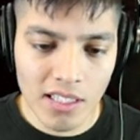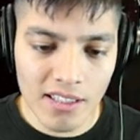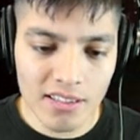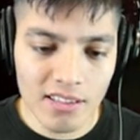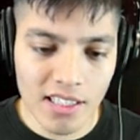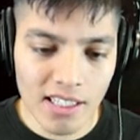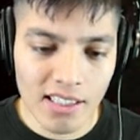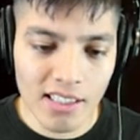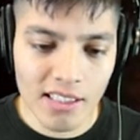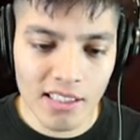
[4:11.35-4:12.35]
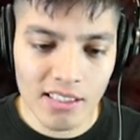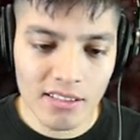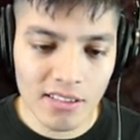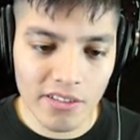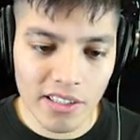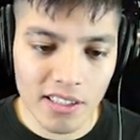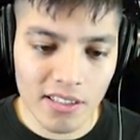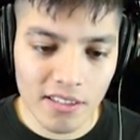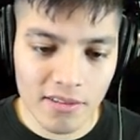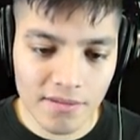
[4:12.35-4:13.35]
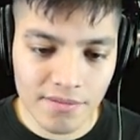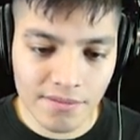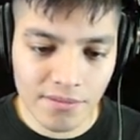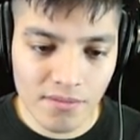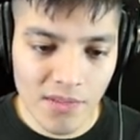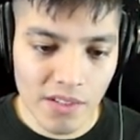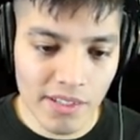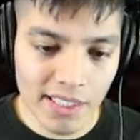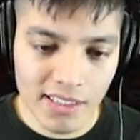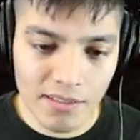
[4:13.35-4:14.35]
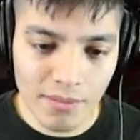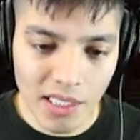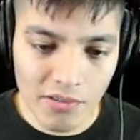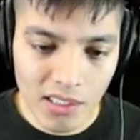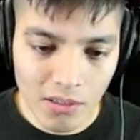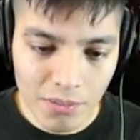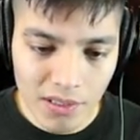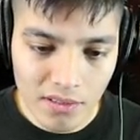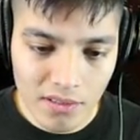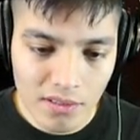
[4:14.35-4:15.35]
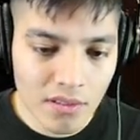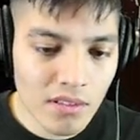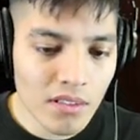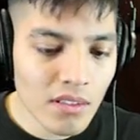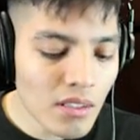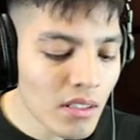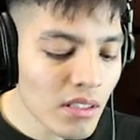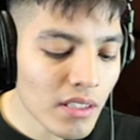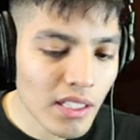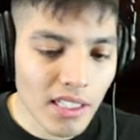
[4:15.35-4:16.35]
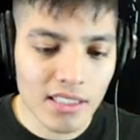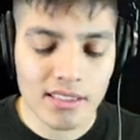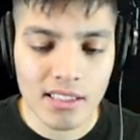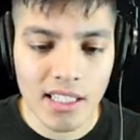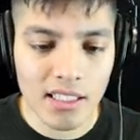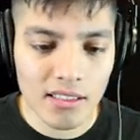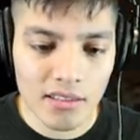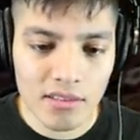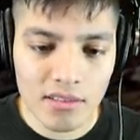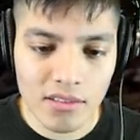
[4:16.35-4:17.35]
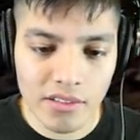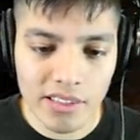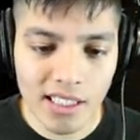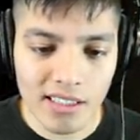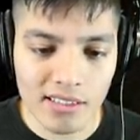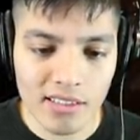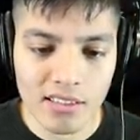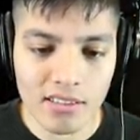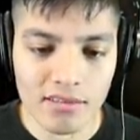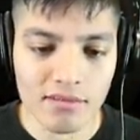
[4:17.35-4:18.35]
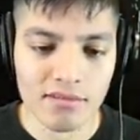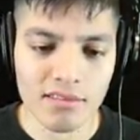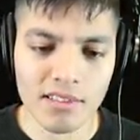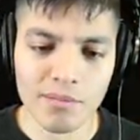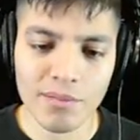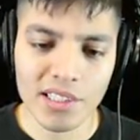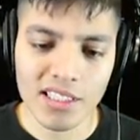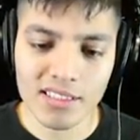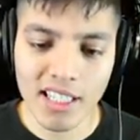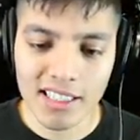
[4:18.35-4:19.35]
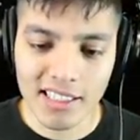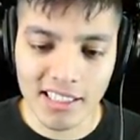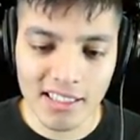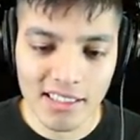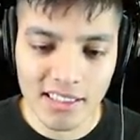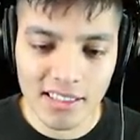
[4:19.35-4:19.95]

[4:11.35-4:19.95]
Okay, there's nothing in these. Great. Wait, does the middle one open? Okay, I guess not. Oh, it does. But there's nothing.